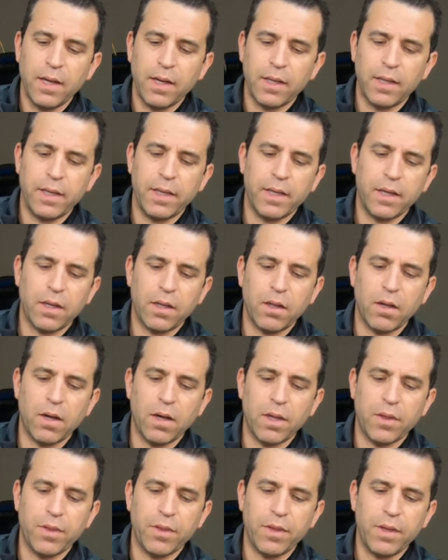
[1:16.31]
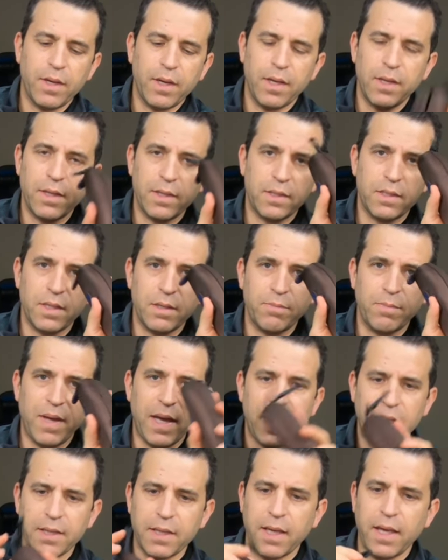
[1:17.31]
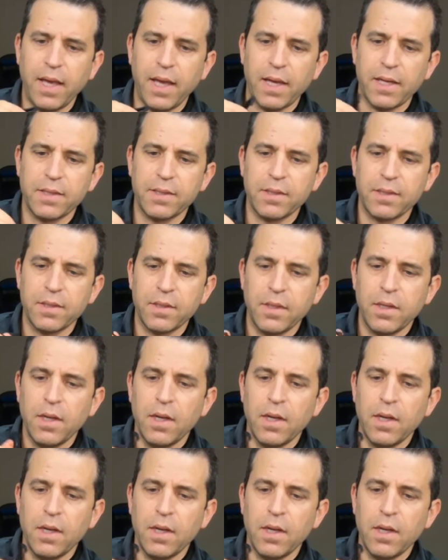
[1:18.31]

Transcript: cleaning cloth and they sent back the case.